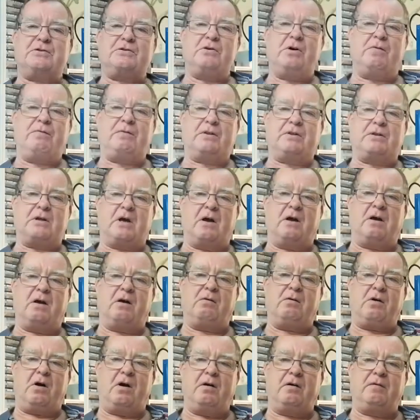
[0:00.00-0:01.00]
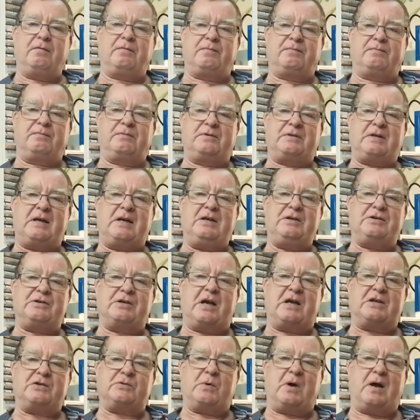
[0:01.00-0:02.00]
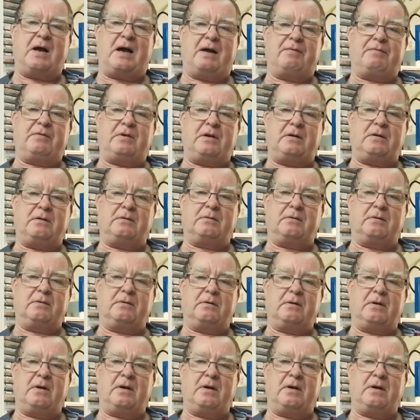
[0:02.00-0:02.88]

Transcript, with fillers: discovered that a lot of DJs were having